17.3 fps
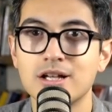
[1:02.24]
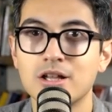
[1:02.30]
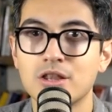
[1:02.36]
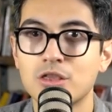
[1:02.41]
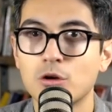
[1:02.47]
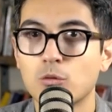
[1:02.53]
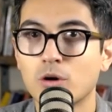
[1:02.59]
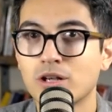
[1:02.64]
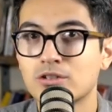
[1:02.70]

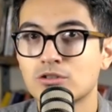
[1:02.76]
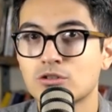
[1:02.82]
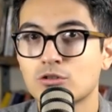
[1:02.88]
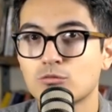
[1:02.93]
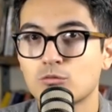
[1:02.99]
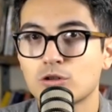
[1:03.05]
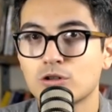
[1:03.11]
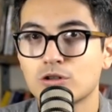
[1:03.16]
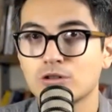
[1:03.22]
The Western
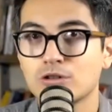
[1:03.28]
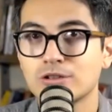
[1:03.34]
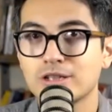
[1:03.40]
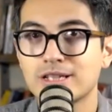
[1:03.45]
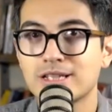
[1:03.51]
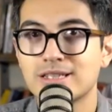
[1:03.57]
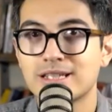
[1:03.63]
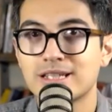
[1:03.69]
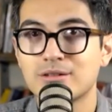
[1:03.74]
world
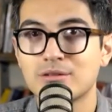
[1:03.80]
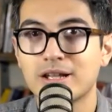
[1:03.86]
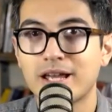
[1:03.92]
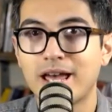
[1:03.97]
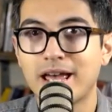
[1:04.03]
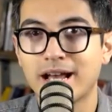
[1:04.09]
is in